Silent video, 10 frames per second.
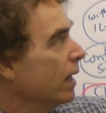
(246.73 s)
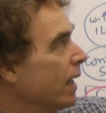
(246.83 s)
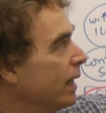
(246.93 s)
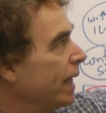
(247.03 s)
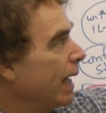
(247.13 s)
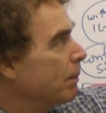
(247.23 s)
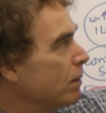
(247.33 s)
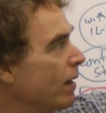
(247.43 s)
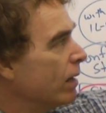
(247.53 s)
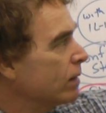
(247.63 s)
In the
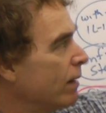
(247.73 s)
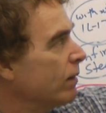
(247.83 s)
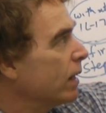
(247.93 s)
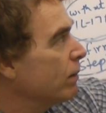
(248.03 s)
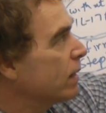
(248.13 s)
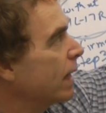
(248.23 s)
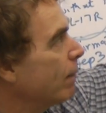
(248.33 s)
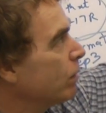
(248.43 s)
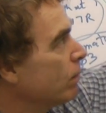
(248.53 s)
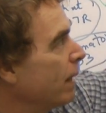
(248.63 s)
absence of IL-17
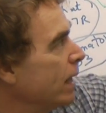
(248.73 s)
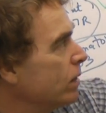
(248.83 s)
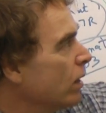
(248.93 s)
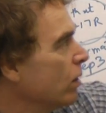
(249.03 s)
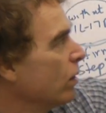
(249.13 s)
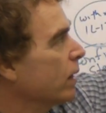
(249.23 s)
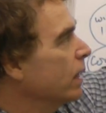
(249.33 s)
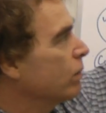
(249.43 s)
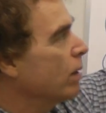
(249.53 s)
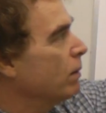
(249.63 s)
receptor, based on all
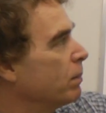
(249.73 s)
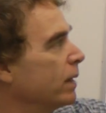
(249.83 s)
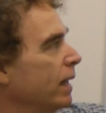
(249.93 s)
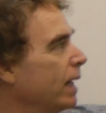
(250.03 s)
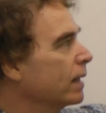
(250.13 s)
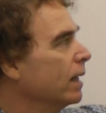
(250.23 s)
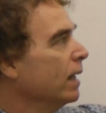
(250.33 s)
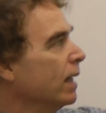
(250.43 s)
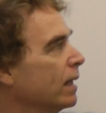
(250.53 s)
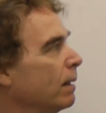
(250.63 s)
this, we would predict
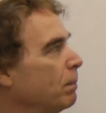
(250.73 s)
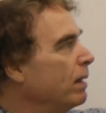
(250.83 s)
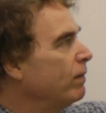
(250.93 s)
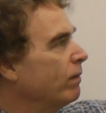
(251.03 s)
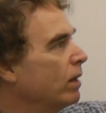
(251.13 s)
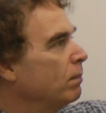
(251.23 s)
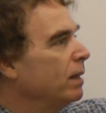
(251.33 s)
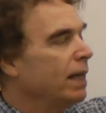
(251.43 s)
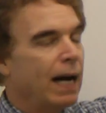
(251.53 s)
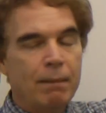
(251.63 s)
that P50 would
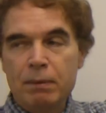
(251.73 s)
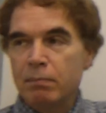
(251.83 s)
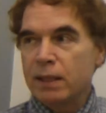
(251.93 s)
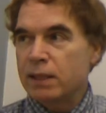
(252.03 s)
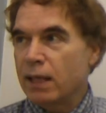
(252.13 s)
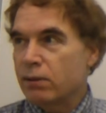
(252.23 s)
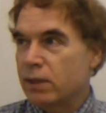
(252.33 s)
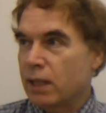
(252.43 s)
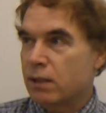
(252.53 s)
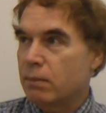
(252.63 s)
be up and
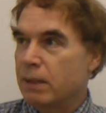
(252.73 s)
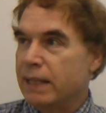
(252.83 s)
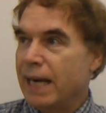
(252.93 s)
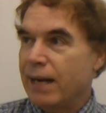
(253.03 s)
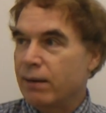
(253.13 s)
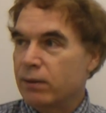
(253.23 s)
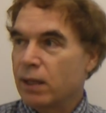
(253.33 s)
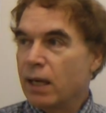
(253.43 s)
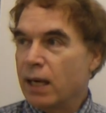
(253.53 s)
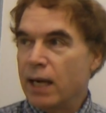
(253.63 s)
BCL6 would be down.
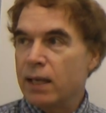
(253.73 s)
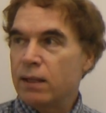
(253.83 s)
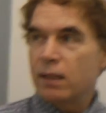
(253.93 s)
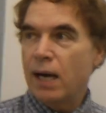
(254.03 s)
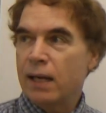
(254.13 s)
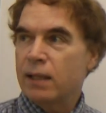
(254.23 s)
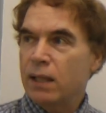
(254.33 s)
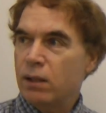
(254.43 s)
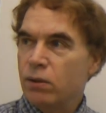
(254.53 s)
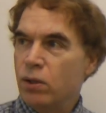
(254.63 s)
And I
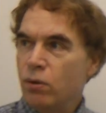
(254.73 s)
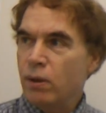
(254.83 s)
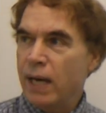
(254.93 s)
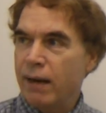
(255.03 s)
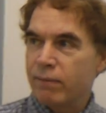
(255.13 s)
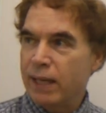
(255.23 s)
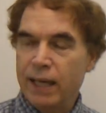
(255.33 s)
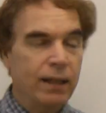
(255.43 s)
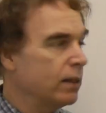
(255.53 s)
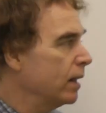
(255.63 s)
think you do have
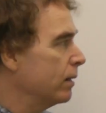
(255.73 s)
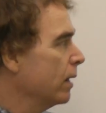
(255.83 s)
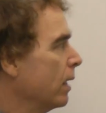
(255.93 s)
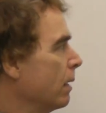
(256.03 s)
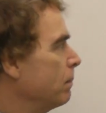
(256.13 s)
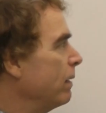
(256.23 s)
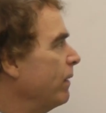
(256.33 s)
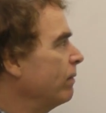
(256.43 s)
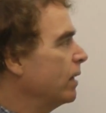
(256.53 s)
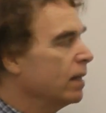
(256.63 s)
that
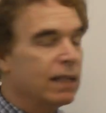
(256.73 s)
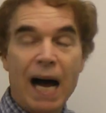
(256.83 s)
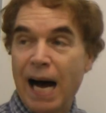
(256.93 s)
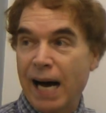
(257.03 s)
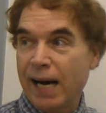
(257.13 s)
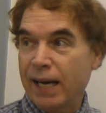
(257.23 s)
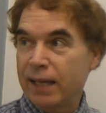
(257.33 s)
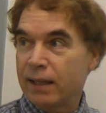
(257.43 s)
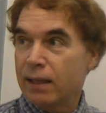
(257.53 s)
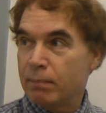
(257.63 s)
P50 is high.
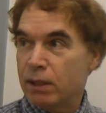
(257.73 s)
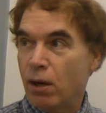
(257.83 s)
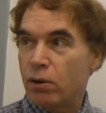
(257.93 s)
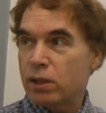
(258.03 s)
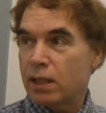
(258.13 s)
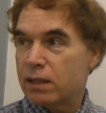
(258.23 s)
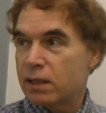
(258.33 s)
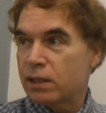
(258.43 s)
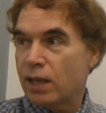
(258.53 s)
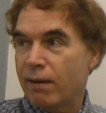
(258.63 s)
But notice
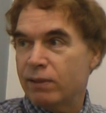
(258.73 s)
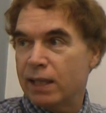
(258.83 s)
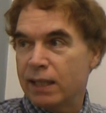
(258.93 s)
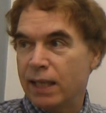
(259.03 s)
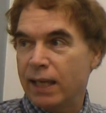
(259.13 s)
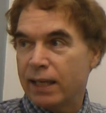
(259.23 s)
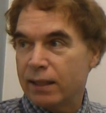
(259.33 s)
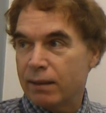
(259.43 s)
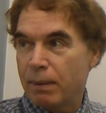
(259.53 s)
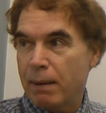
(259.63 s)
it's shoved at the end.
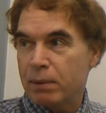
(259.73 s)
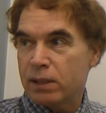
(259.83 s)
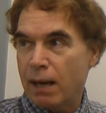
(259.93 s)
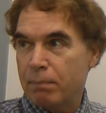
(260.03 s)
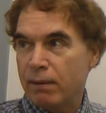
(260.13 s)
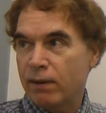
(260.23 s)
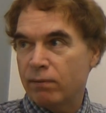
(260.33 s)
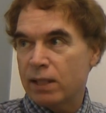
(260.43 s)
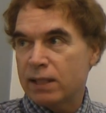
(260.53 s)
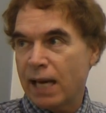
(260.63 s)
The paper's not
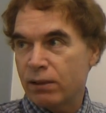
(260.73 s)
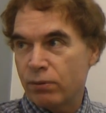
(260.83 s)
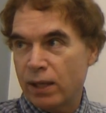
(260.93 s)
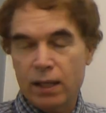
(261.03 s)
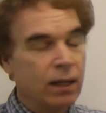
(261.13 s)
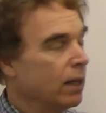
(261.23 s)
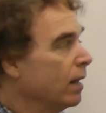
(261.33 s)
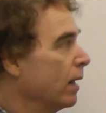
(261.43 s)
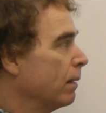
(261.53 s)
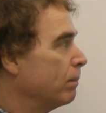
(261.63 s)
P50 centric.
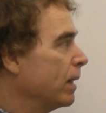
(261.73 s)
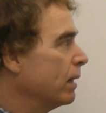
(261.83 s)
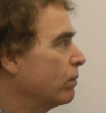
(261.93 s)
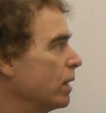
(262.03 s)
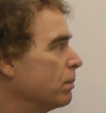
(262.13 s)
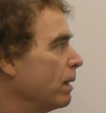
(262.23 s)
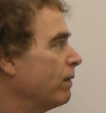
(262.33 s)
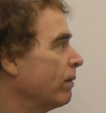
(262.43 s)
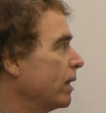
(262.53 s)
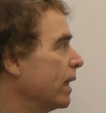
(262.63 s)
The increased
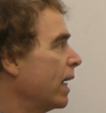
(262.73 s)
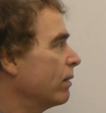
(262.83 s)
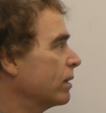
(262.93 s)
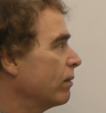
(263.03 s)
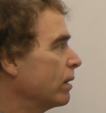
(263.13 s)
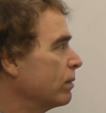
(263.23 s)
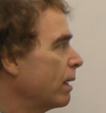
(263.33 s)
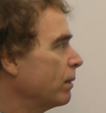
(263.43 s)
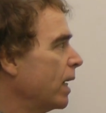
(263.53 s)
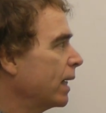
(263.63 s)
P50 and IL-17
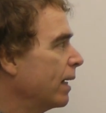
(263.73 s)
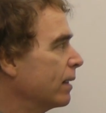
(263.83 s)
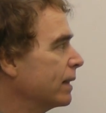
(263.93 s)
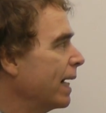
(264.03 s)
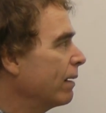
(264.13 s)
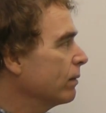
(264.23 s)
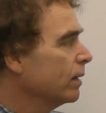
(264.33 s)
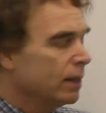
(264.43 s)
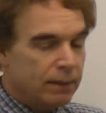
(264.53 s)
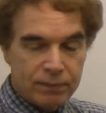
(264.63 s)
receptor knockout is now
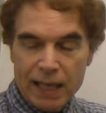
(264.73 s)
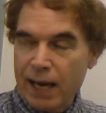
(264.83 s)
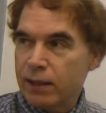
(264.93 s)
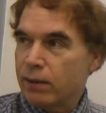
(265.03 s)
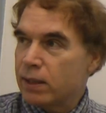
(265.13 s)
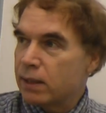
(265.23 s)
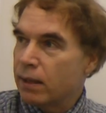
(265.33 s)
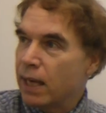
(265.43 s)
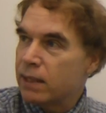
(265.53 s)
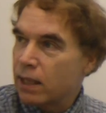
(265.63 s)
down there as
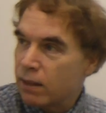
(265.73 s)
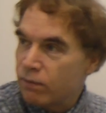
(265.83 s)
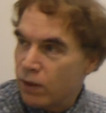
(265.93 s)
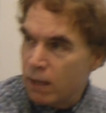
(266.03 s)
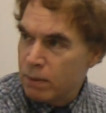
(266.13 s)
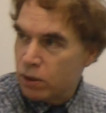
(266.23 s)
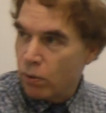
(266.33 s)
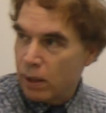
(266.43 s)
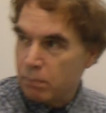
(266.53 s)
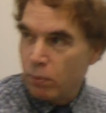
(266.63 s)
a
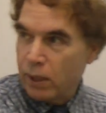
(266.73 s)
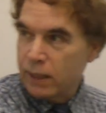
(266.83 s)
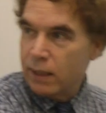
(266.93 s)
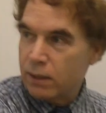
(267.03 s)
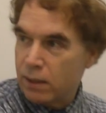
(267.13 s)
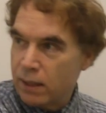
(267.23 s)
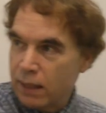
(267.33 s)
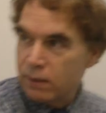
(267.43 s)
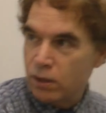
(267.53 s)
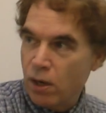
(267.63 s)
confirmatory point
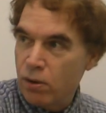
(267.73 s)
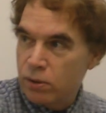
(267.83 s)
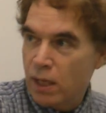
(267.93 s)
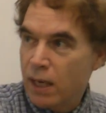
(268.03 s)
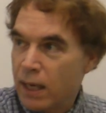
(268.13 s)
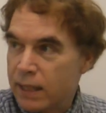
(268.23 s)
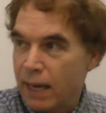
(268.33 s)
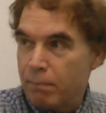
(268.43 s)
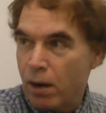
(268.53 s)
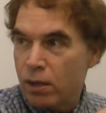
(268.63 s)
that shows
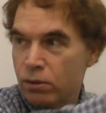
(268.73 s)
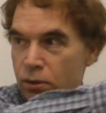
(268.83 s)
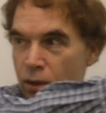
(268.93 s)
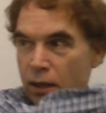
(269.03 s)
that marginal zone.